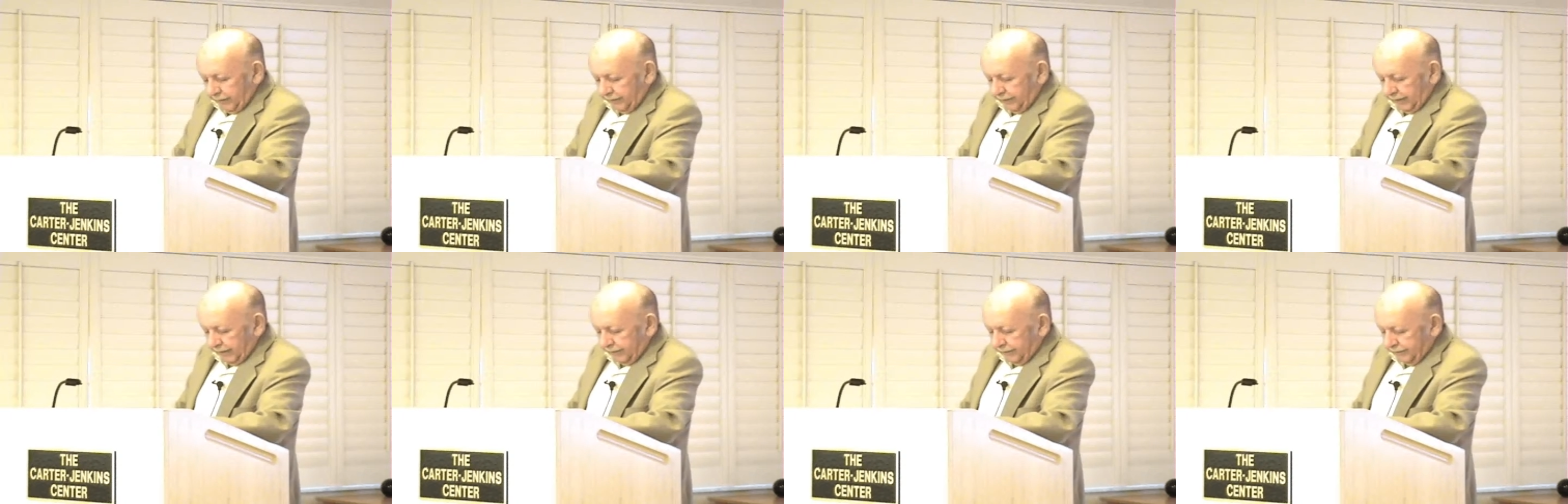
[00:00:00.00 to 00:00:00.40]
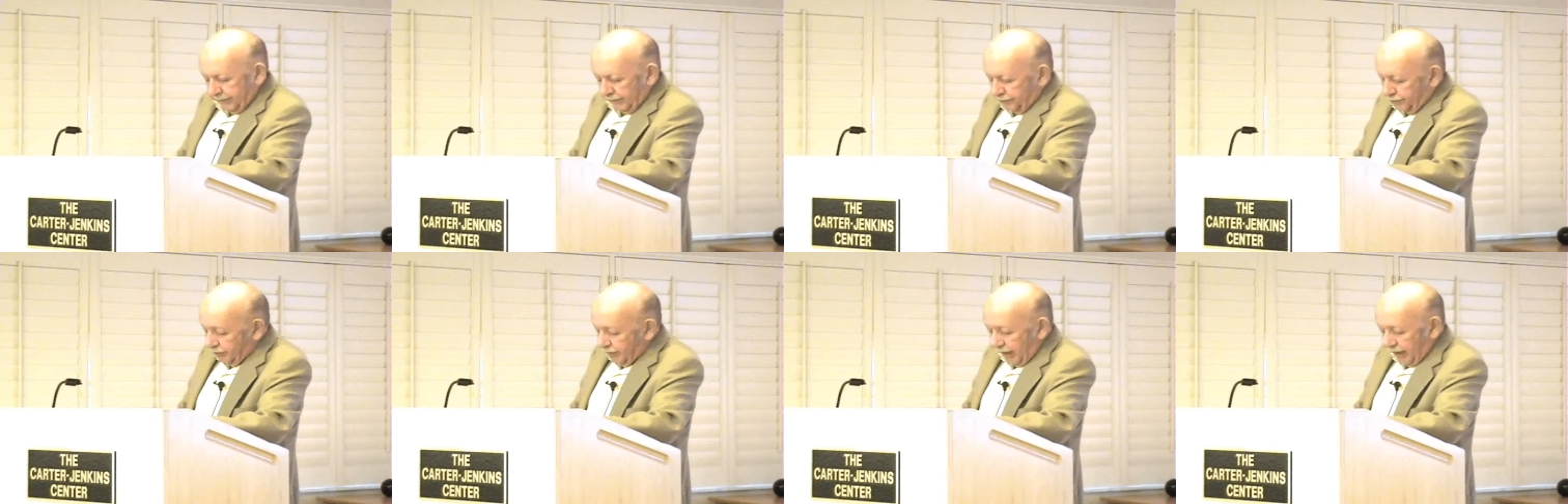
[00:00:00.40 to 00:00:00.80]
that
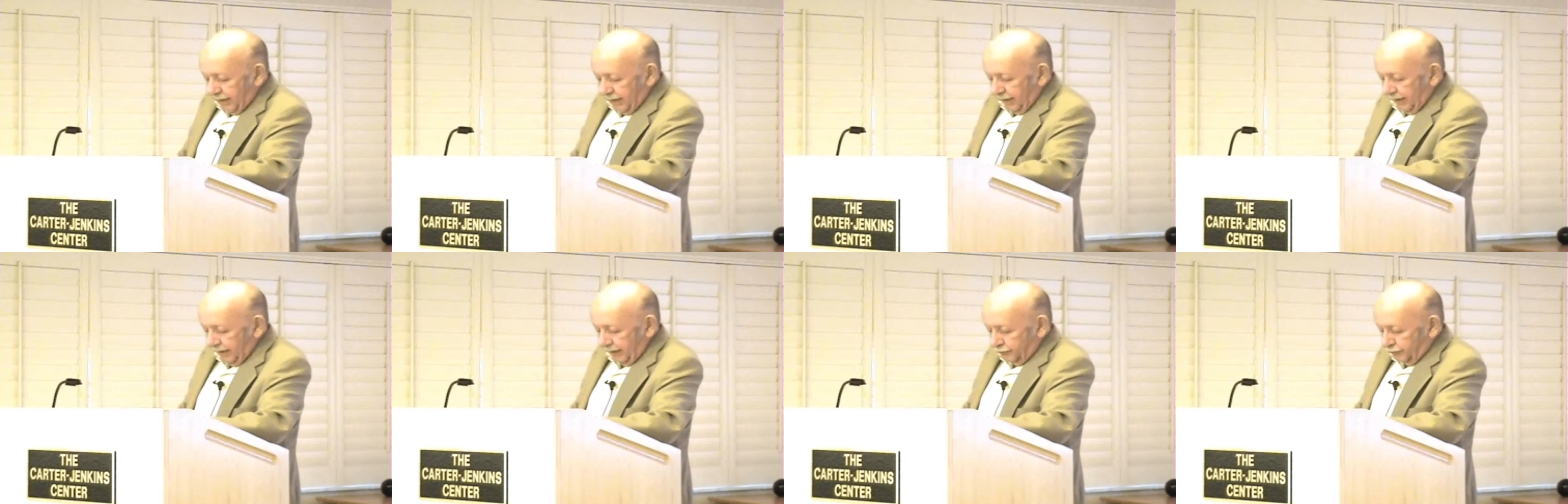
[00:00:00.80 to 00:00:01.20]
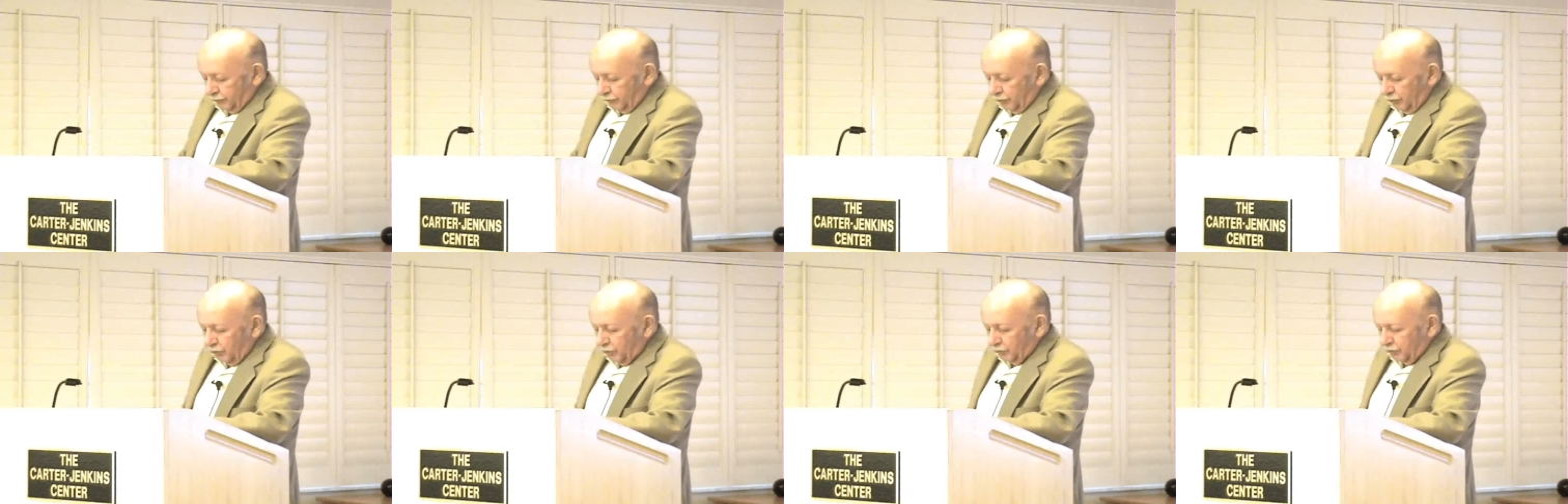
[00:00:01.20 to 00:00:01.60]
the child has
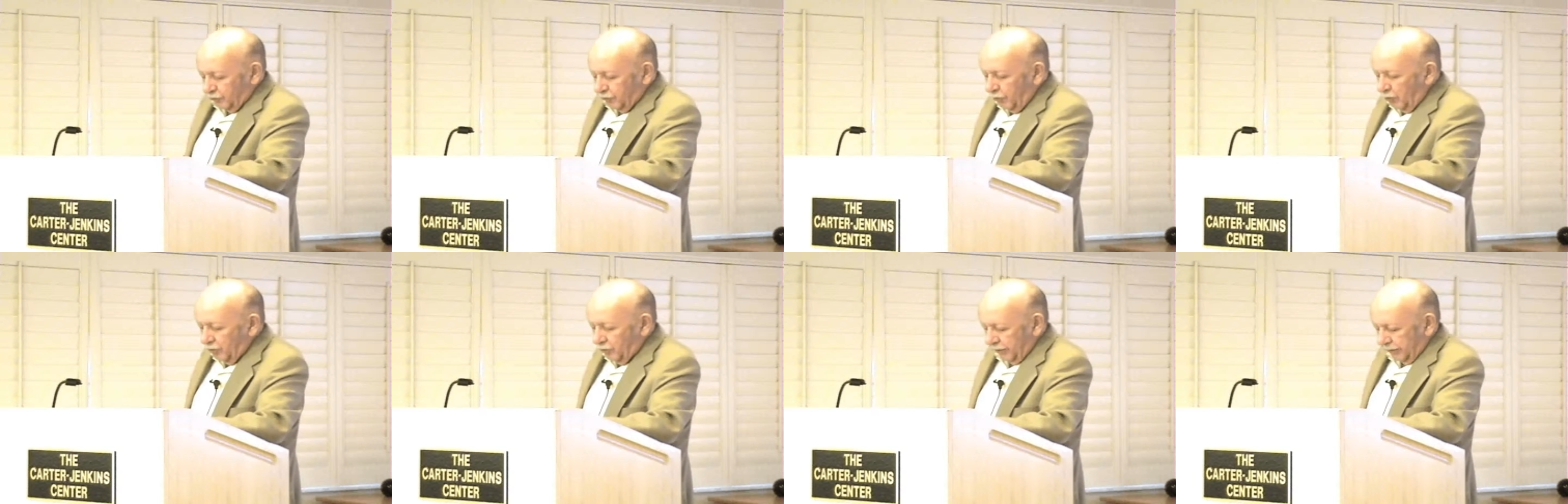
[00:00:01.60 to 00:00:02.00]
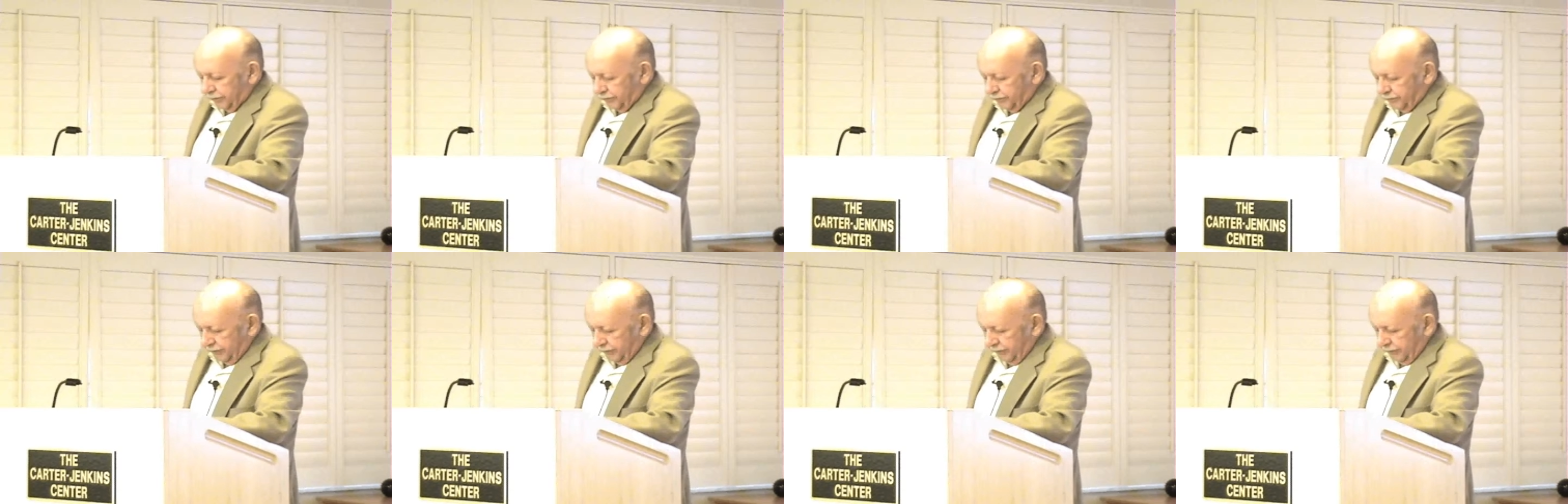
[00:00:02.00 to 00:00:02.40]
no
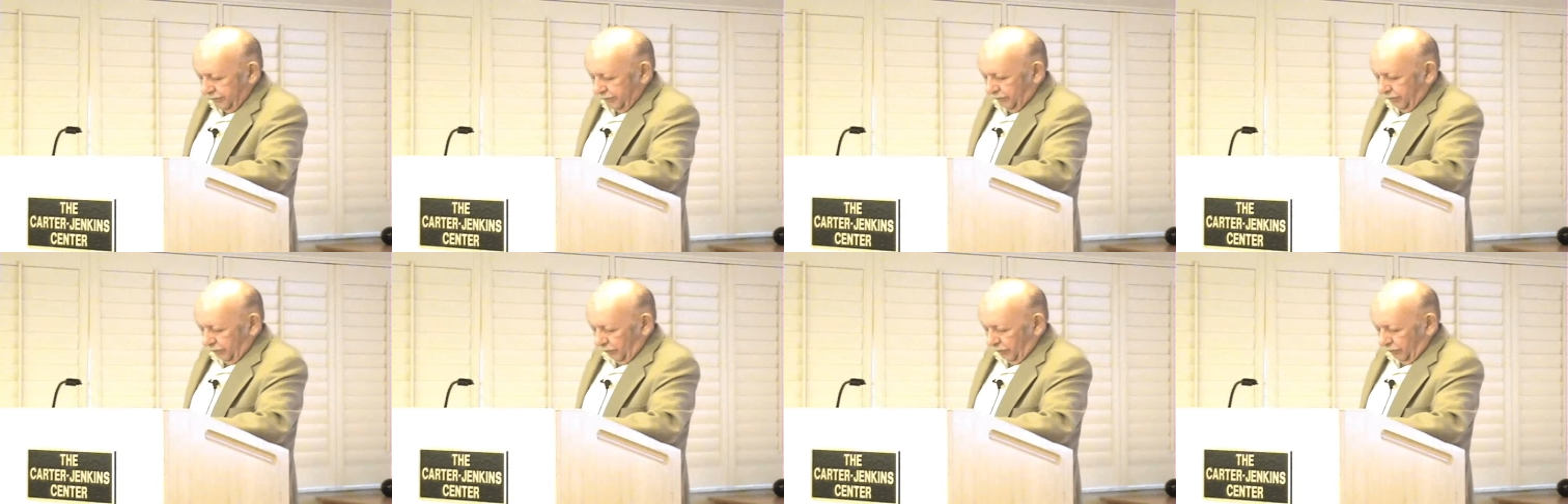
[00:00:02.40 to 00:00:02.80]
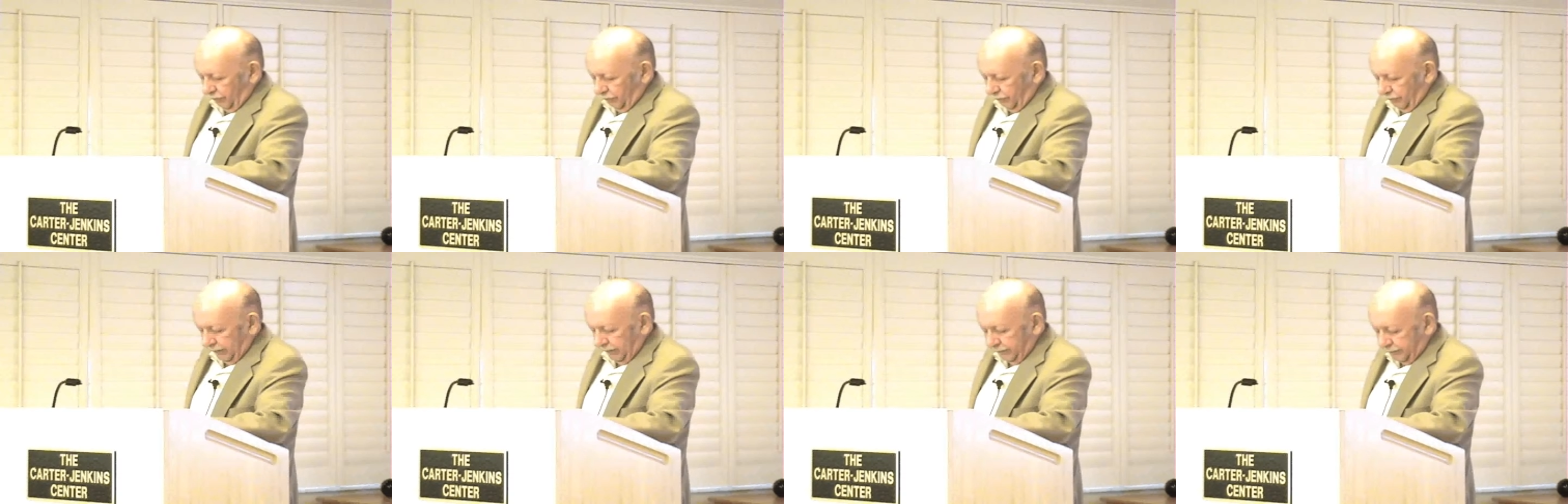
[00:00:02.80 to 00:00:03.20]
knowledge
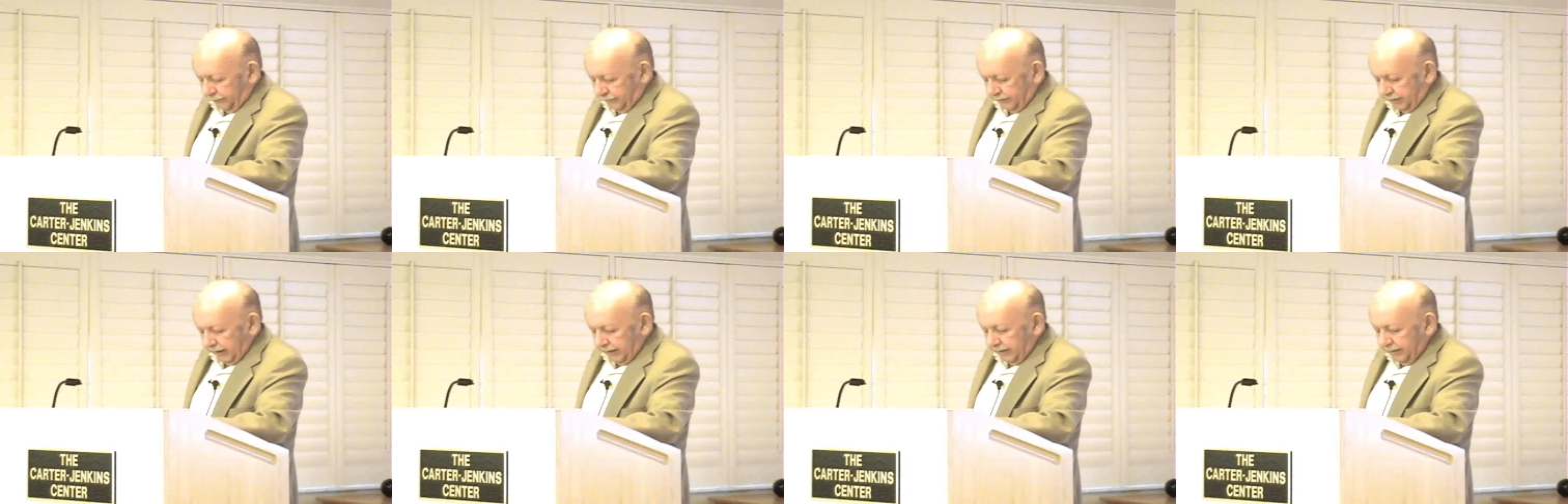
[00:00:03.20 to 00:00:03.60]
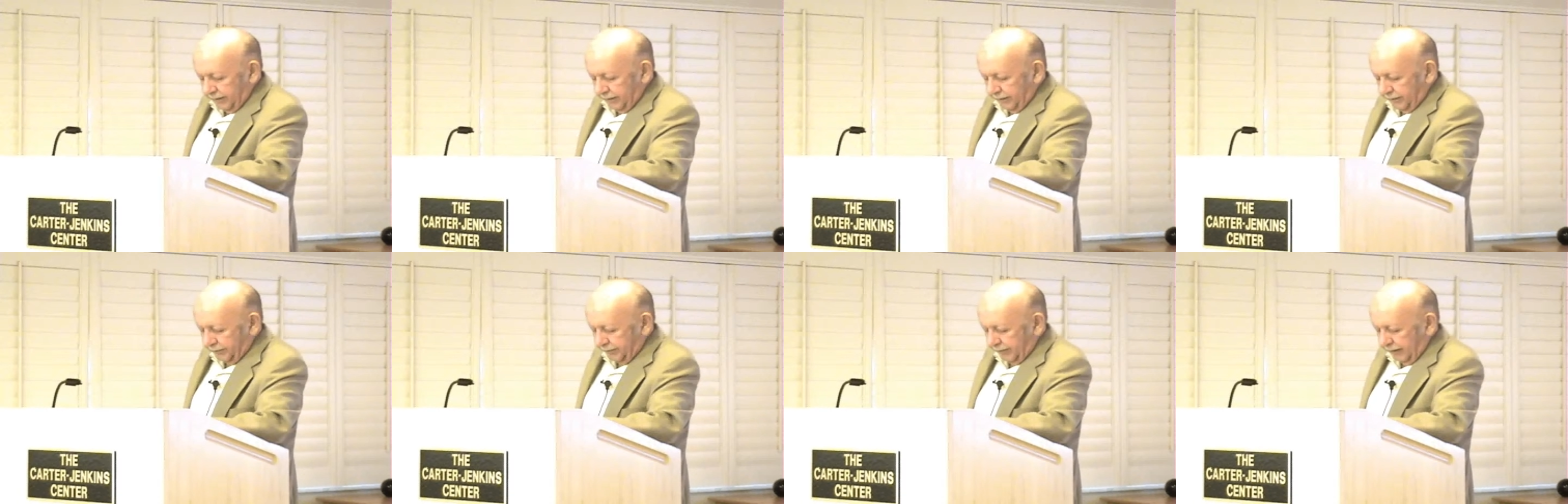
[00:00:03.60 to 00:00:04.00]
of
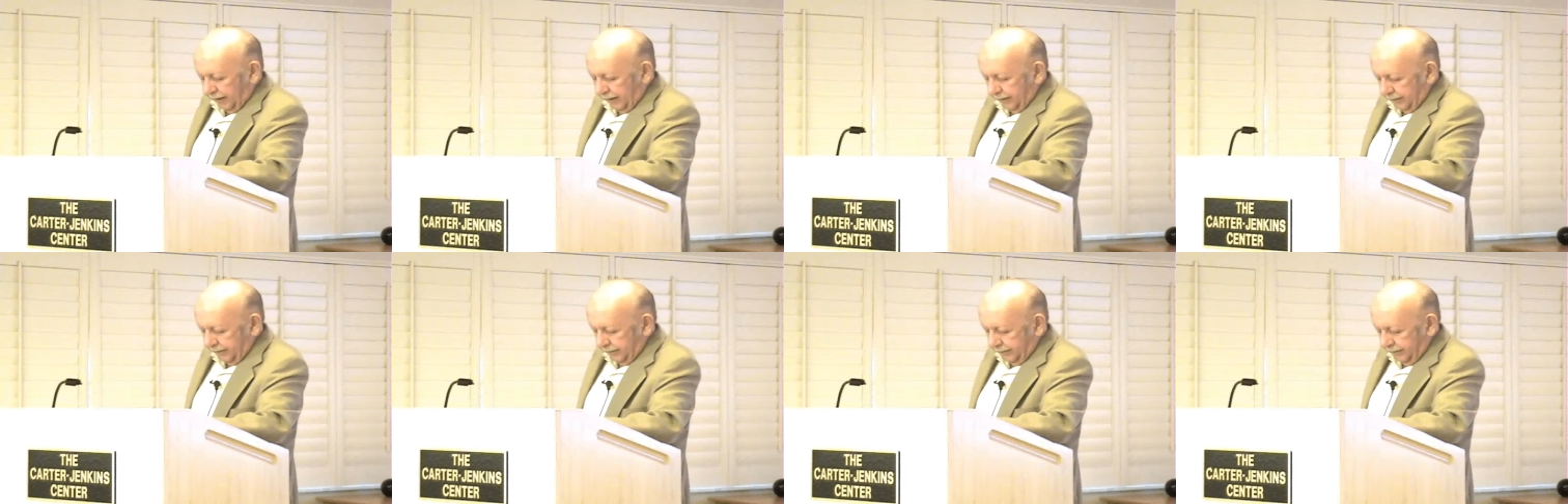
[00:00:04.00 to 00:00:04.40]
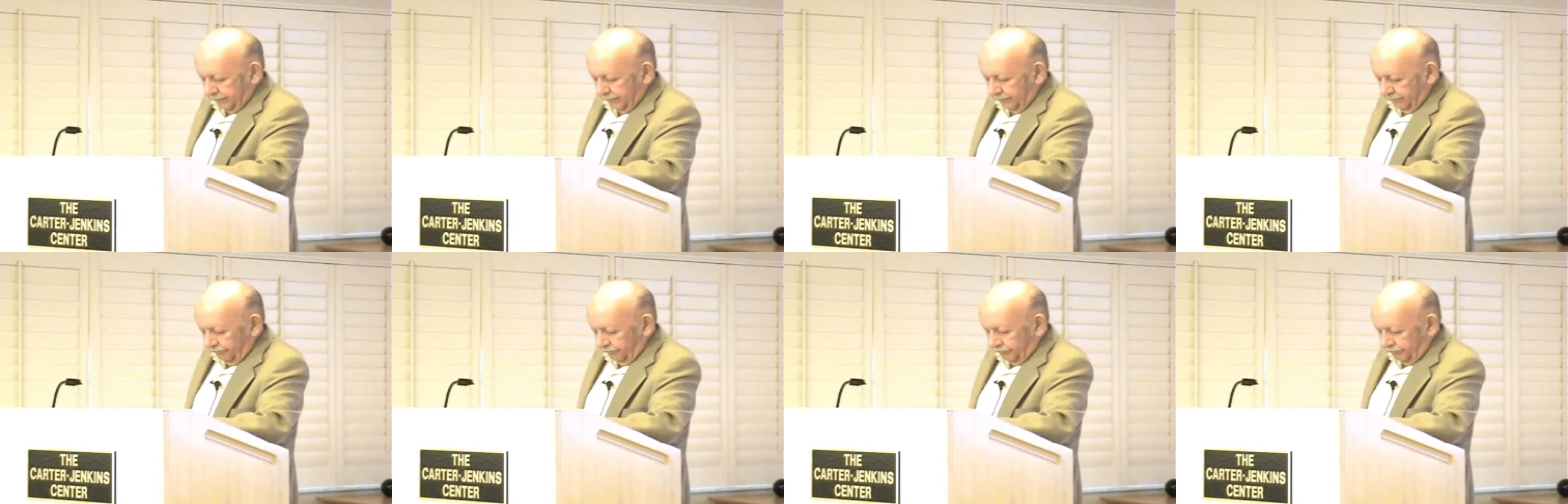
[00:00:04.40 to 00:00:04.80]
external reality